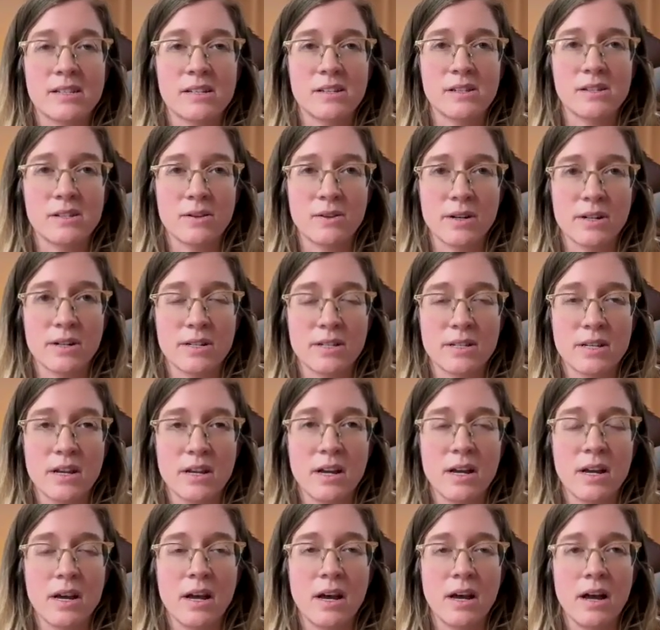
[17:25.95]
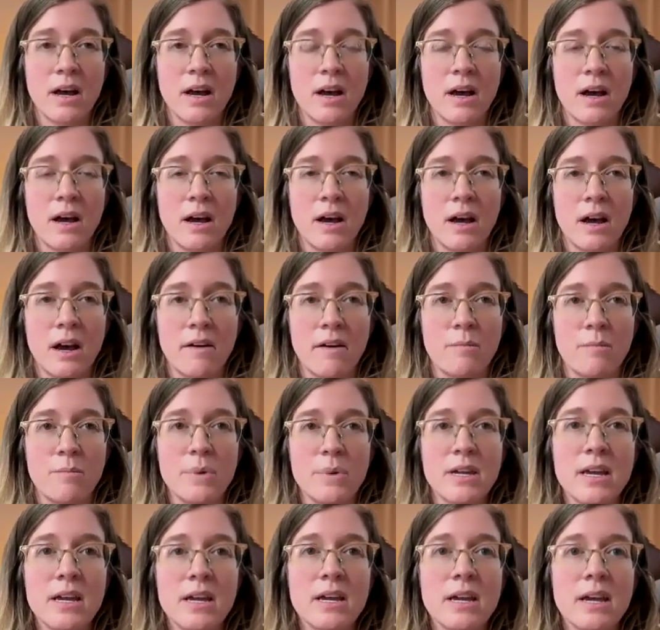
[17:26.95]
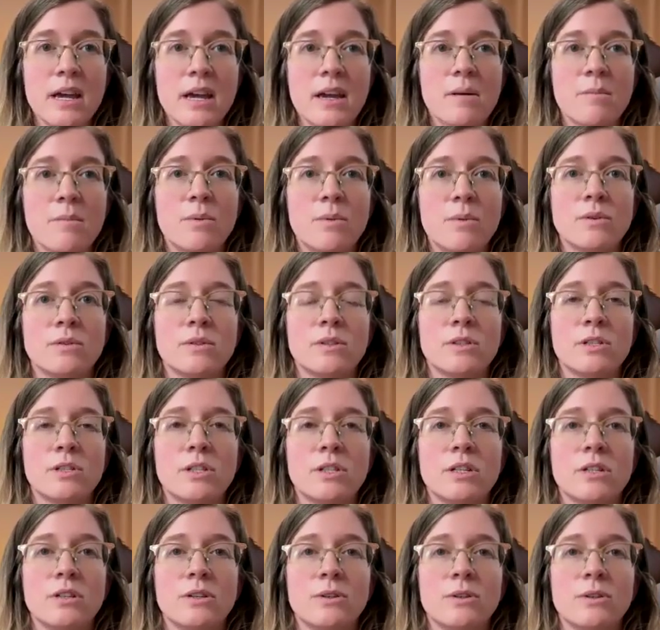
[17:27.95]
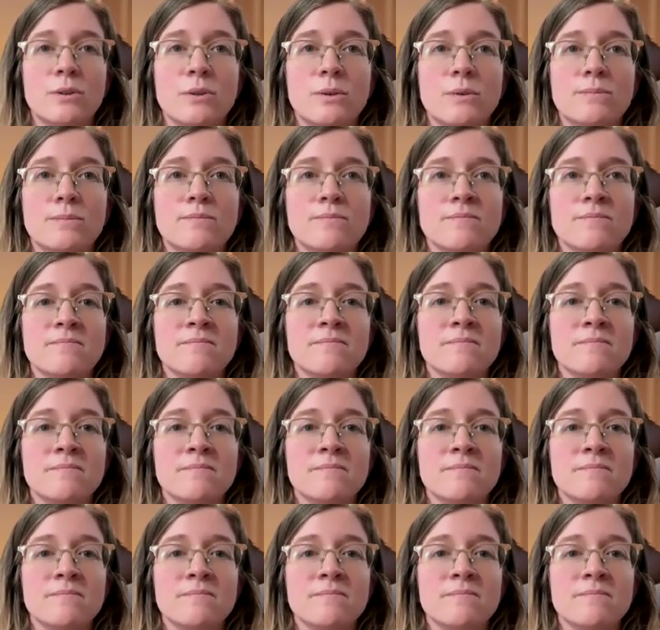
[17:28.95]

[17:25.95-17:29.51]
It's a source of being able to